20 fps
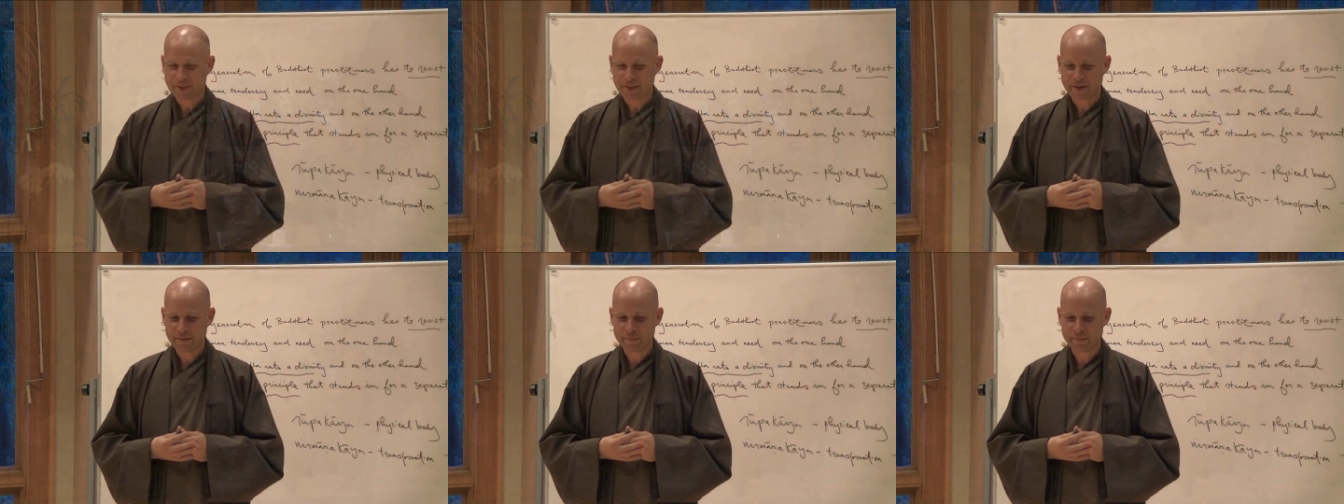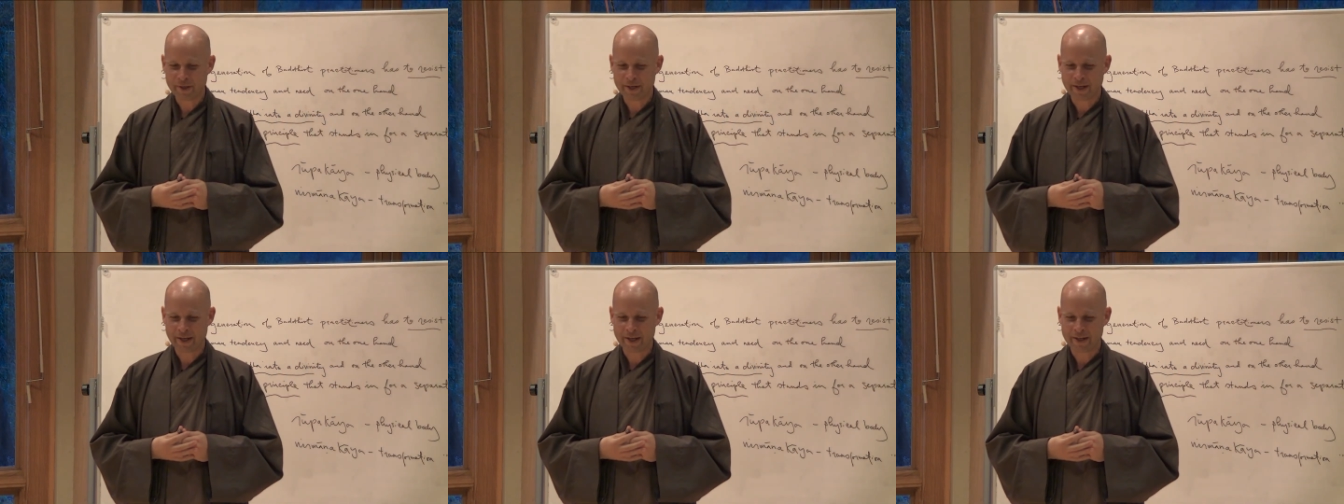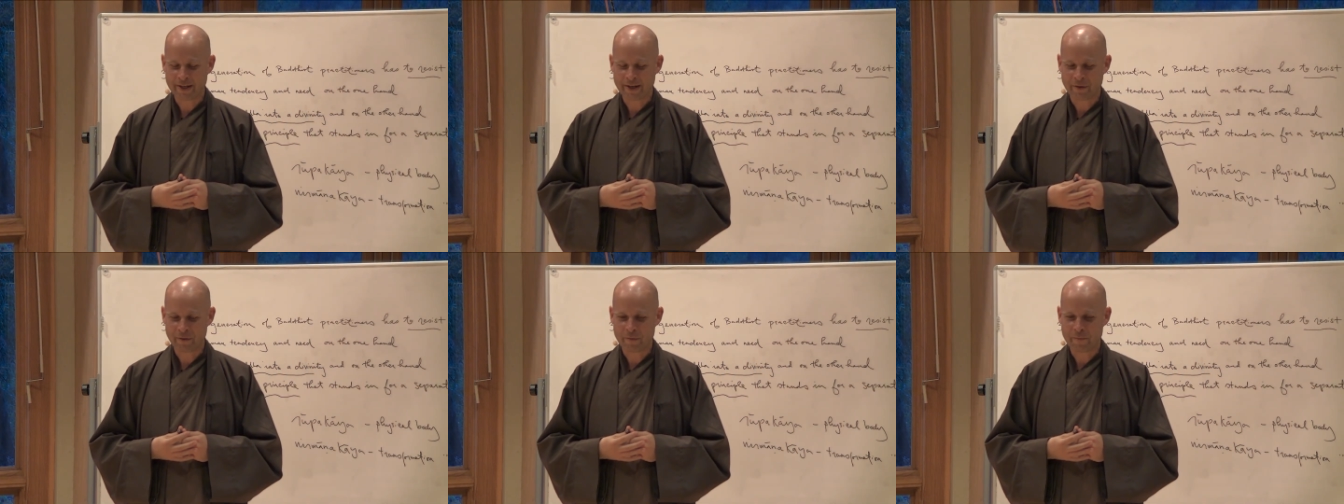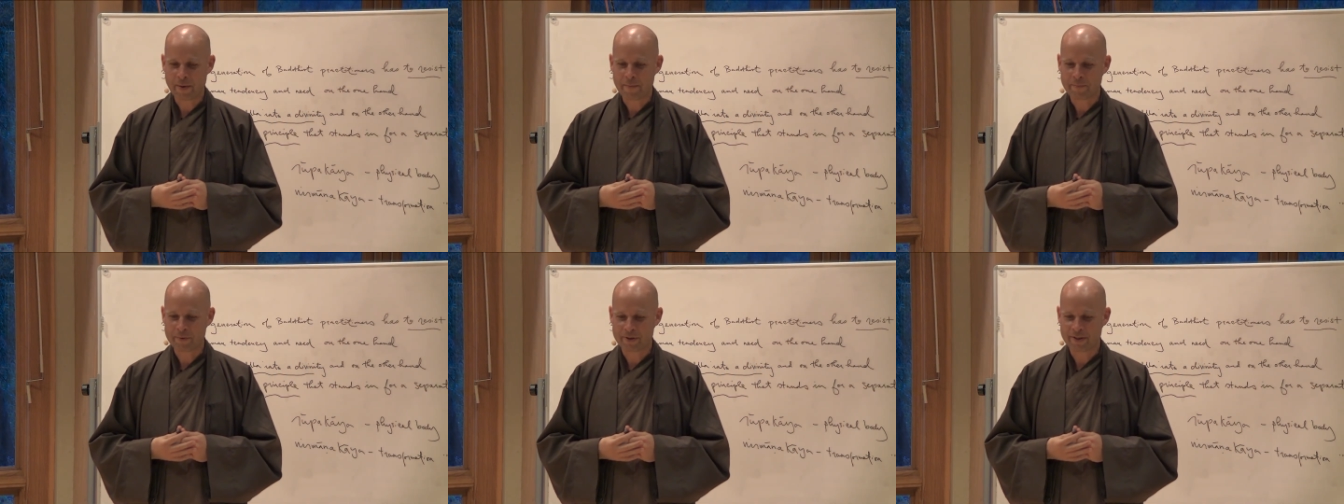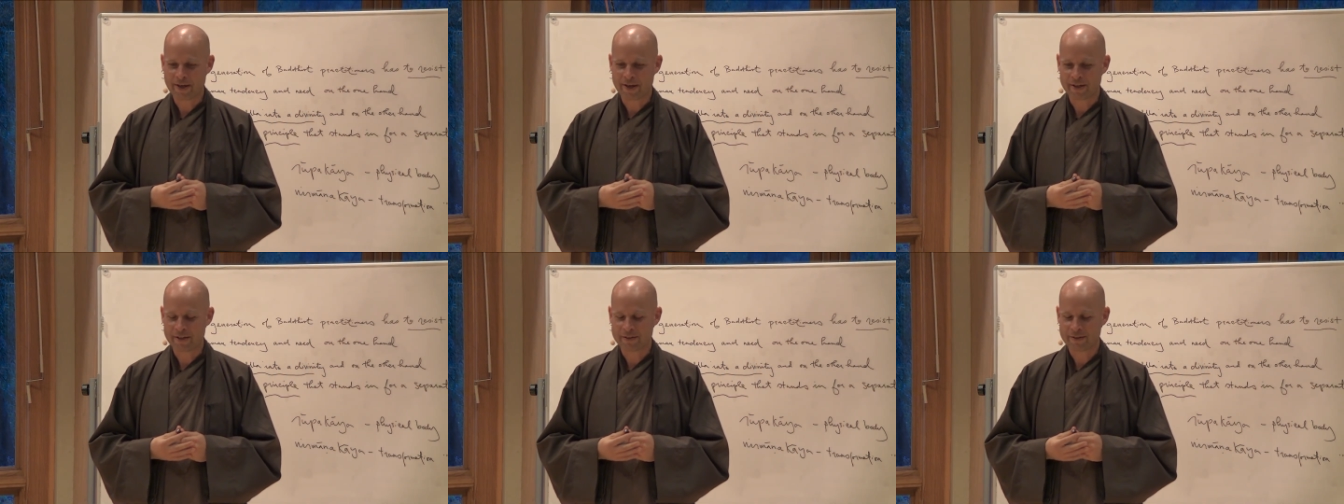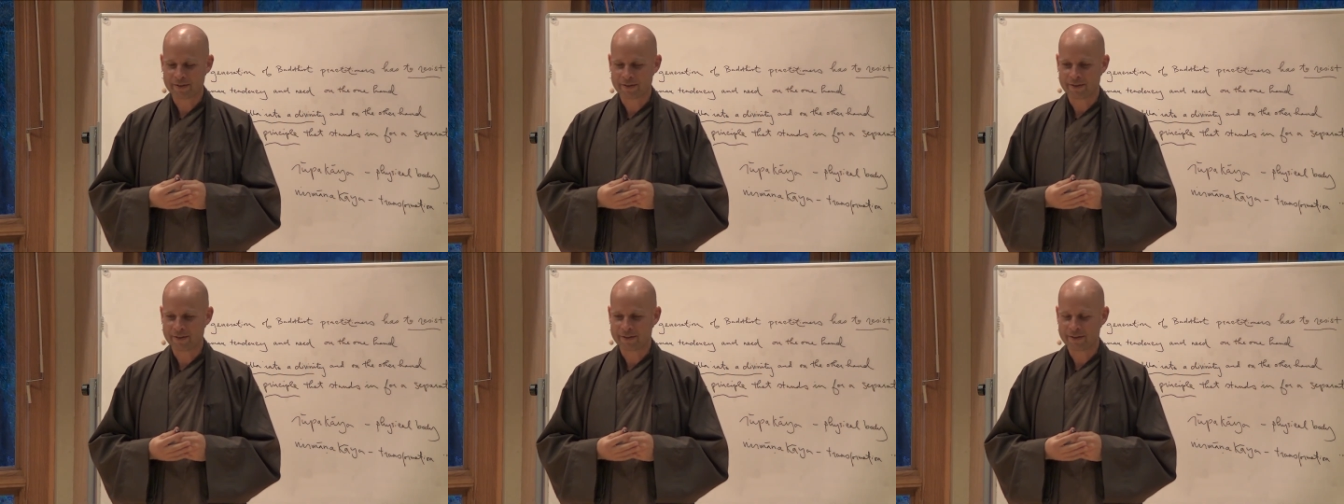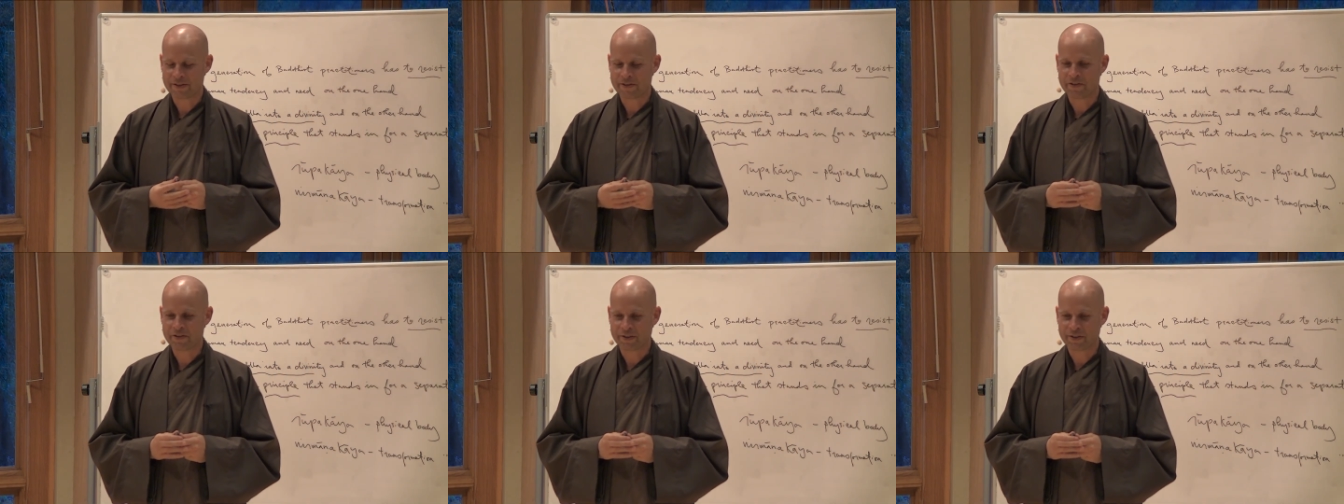But I remember that
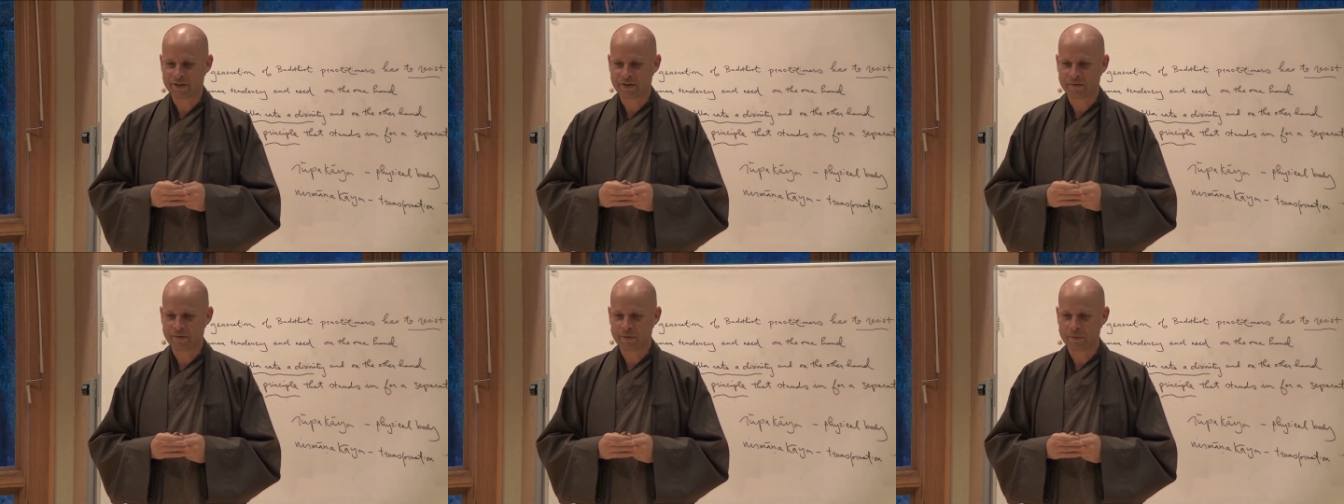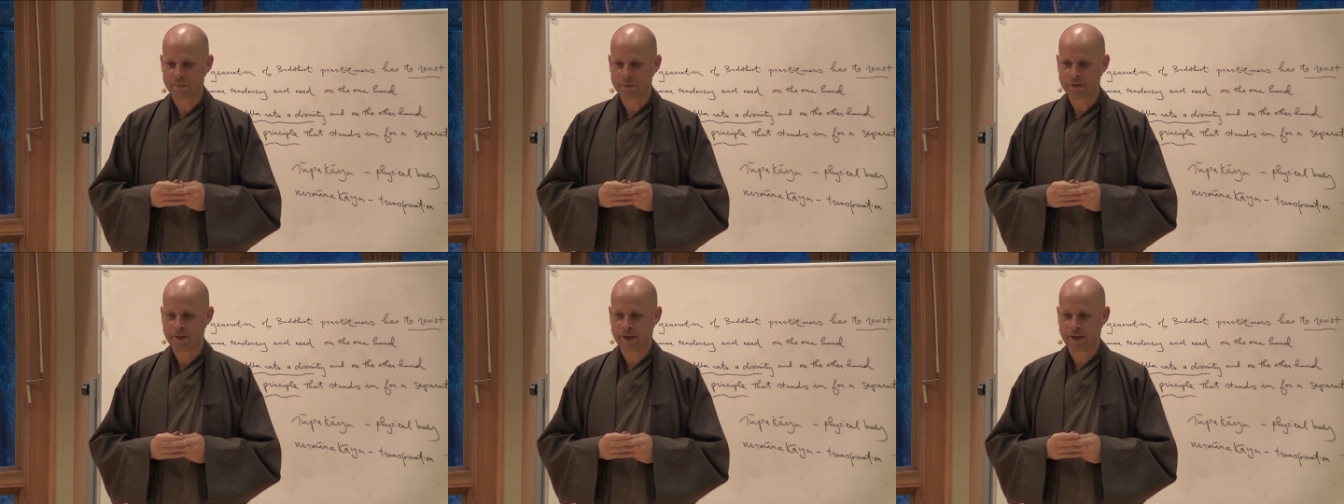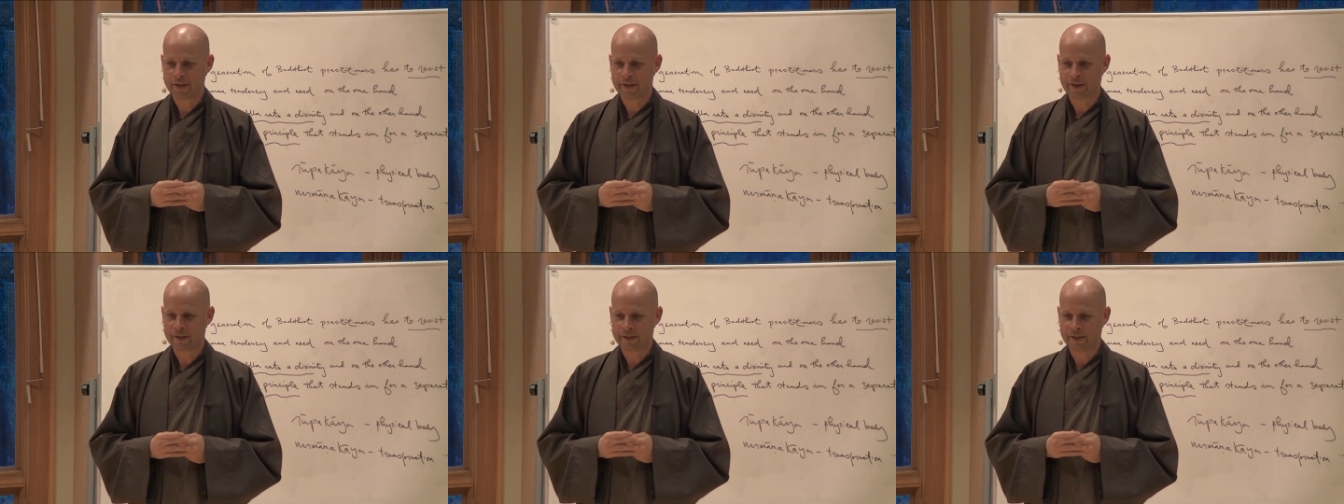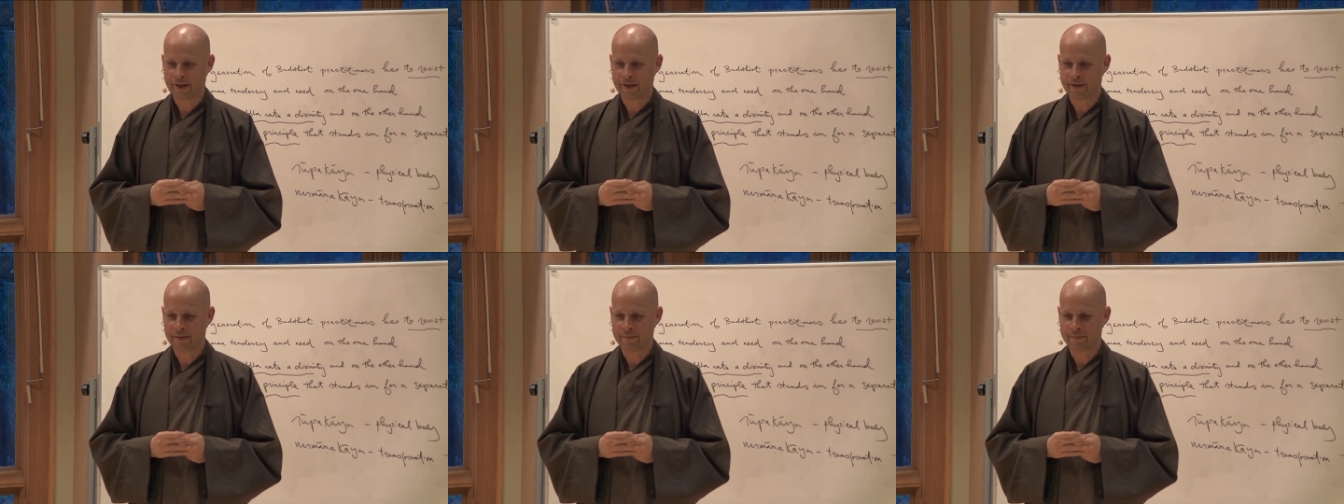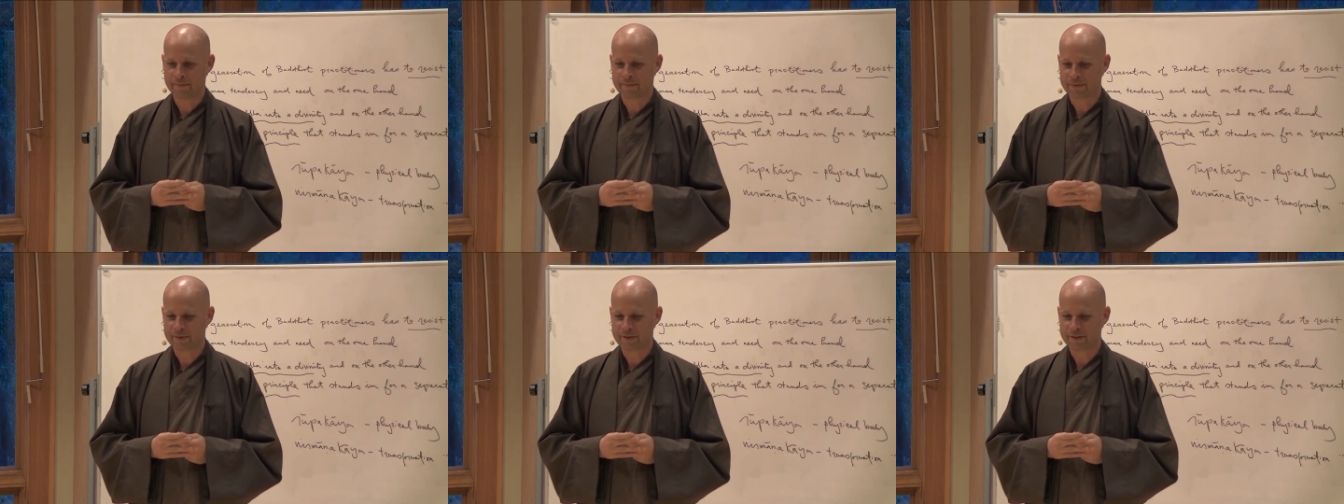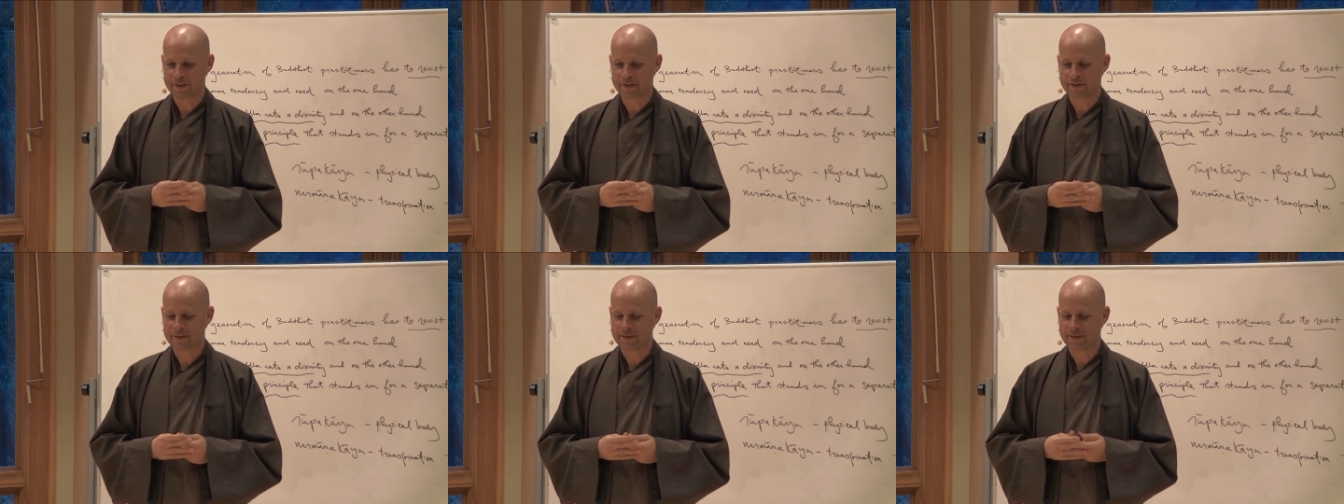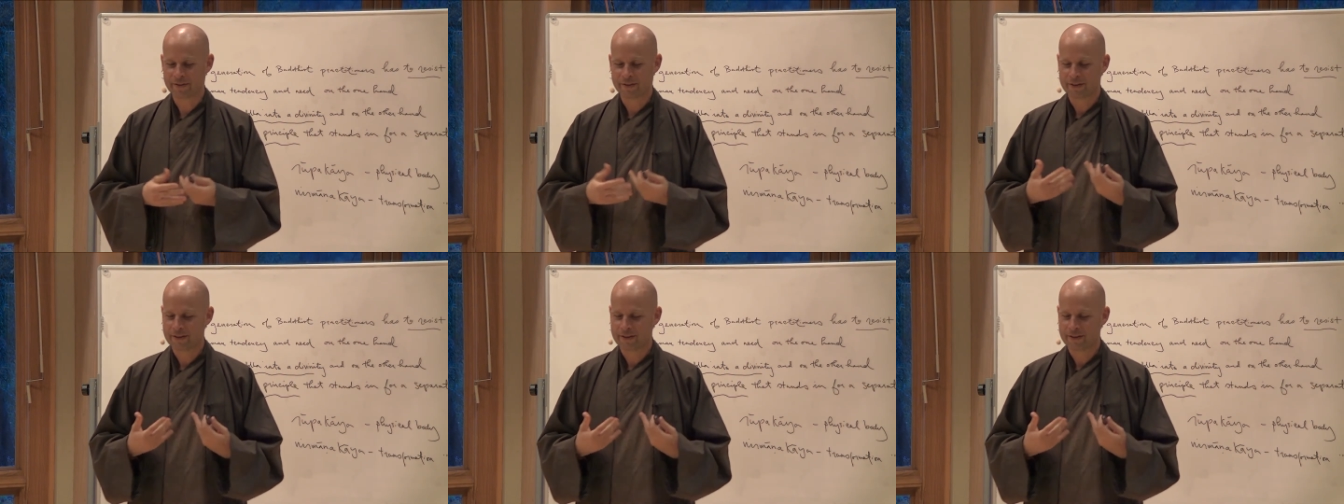teaching of the Buddha at that time, which is,